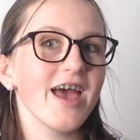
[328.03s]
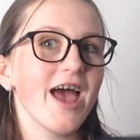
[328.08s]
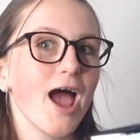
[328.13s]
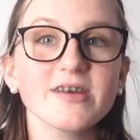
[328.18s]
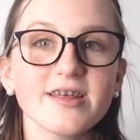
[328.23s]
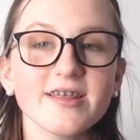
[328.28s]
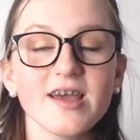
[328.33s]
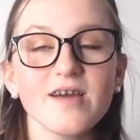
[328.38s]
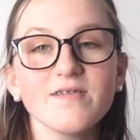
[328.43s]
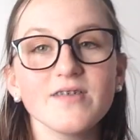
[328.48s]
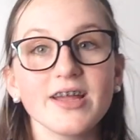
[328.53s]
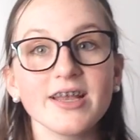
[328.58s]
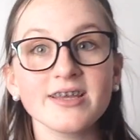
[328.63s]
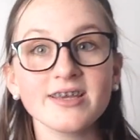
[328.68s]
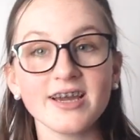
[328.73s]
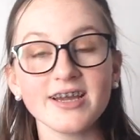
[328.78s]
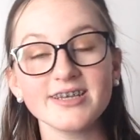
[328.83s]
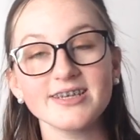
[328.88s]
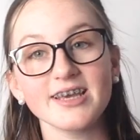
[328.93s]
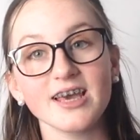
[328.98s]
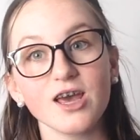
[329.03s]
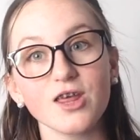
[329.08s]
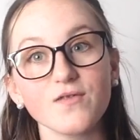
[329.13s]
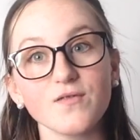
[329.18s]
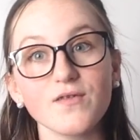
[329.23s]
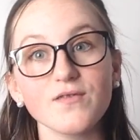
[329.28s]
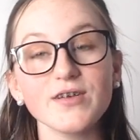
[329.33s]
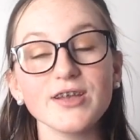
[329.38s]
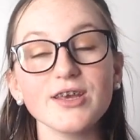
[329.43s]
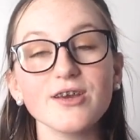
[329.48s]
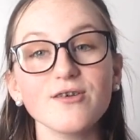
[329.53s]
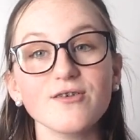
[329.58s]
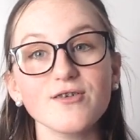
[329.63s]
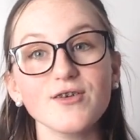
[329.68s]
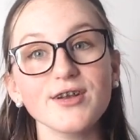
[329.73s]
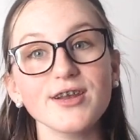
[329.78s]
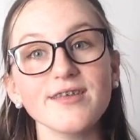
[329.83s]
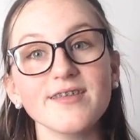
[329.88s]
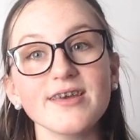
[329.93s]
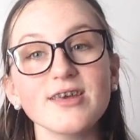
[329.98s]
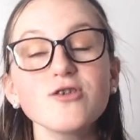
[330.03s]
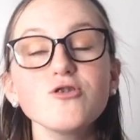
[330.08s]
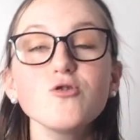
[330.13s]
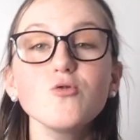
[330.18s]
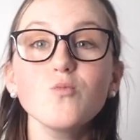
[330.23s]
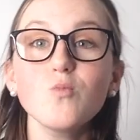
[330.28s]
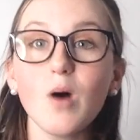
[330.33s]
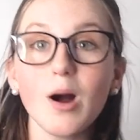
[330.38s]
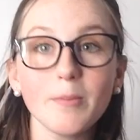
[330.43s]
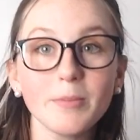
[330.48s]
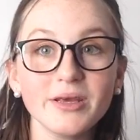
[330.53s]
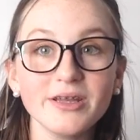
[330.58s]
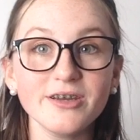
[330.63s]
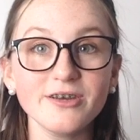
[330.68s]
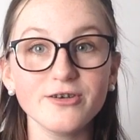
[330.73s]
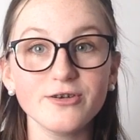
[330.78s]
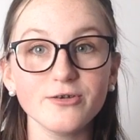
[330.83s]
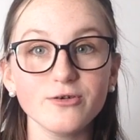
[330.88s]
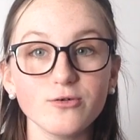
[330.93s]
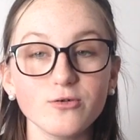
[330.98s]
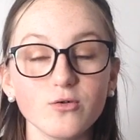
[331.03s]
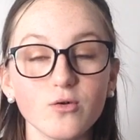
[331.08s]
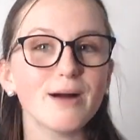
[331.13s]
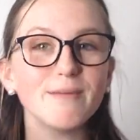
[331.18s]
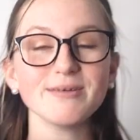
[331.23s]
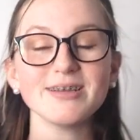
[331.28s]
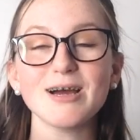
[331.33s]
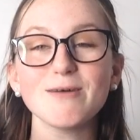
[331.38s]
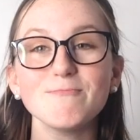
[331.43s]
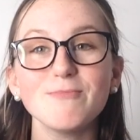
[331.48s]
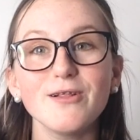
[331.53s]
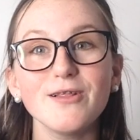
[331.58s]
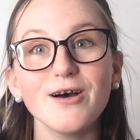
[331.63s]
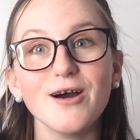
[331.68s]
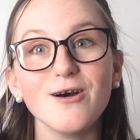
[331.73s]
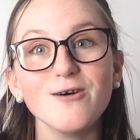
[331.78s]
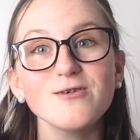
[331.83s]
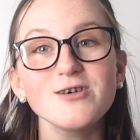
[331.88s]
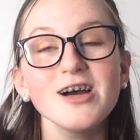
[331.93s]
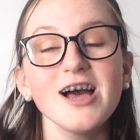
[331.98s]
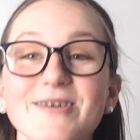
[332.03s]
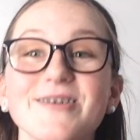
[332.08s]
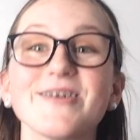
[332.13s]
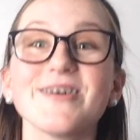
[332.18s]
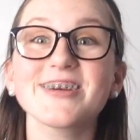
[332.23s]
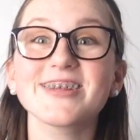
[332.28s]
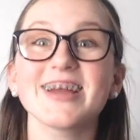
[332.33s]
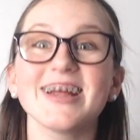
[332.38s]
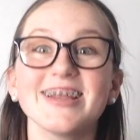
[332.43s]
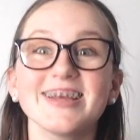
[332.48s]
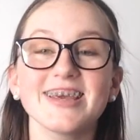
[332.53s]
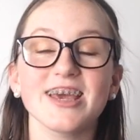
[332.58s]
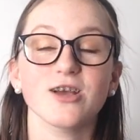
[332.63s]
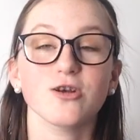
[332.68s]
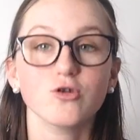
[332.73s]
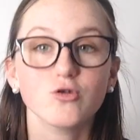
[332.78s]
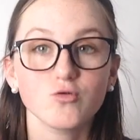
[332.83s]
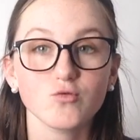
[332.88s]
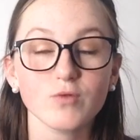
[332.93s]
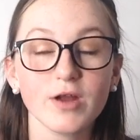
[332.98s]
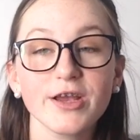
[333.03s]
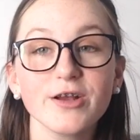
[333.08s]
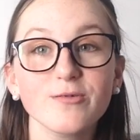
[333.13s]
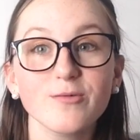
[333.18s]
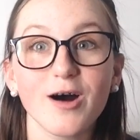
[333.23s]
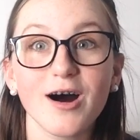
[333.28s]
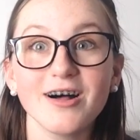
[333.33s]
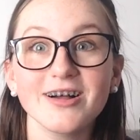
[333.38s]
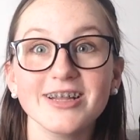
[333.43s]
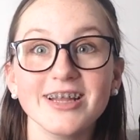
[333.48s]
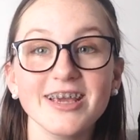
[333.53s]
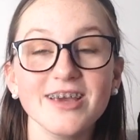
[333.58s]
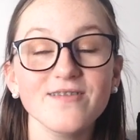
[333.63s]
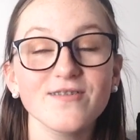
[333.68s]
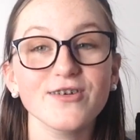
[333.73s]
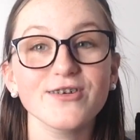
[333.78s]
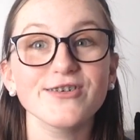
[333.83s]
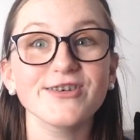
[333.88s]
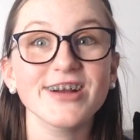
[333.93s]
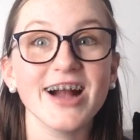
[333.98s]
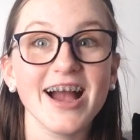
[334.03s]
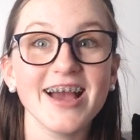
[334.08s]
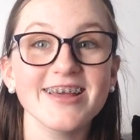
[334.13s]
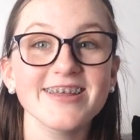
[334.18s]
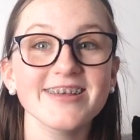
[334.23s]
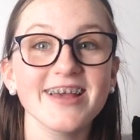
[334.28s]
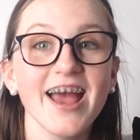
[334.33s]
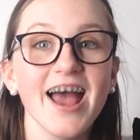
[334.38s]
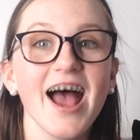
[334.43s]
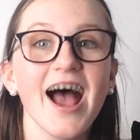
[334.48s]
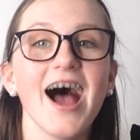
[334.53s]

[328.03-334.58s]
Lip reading: If you guys have any ideas for videos or anything you want me to do, comment down below. I'm so excited to get great quality for you guys.